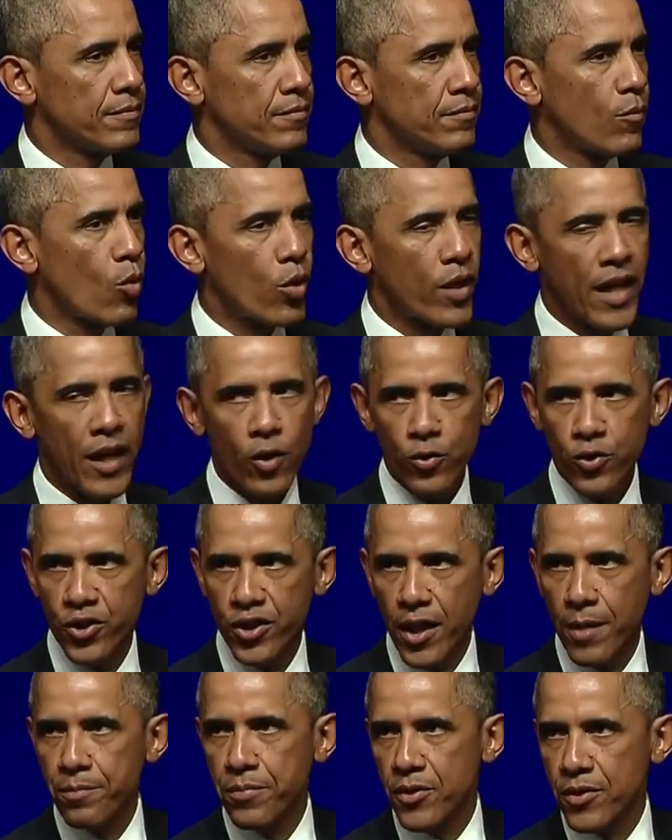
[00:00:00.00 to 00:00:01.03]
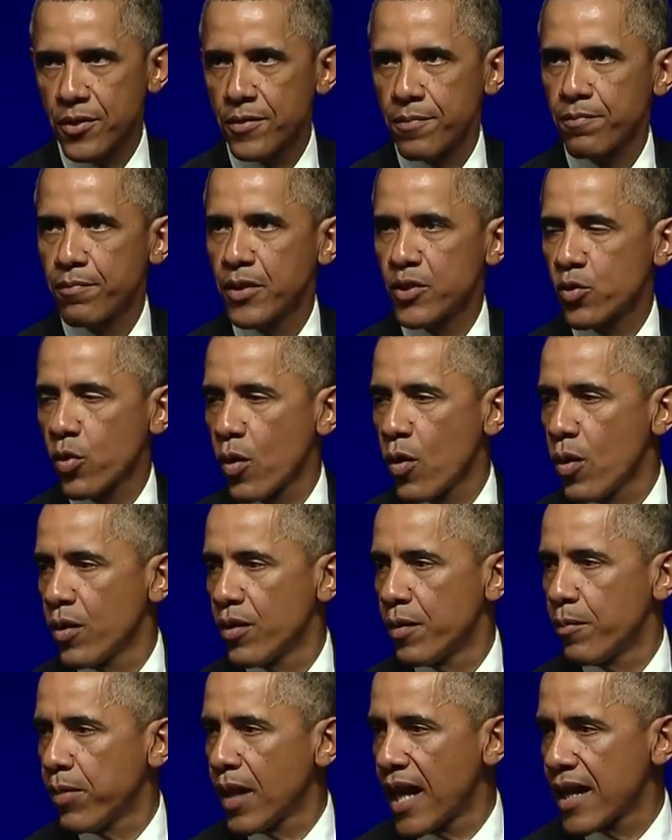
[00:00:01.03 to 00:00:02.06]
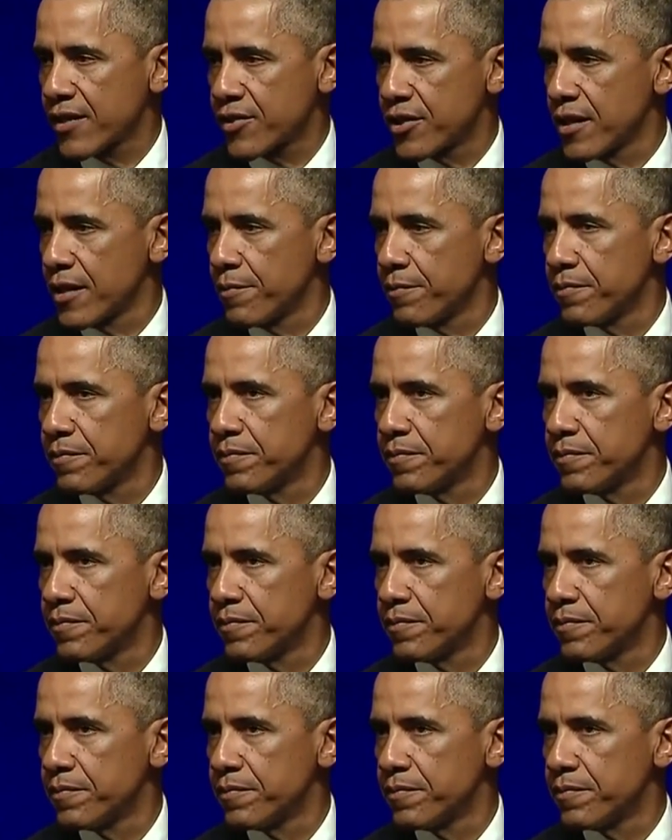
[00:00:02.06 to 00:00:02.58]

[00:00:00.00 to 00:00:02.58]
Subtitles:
More NATO ships patrol the Black Sea.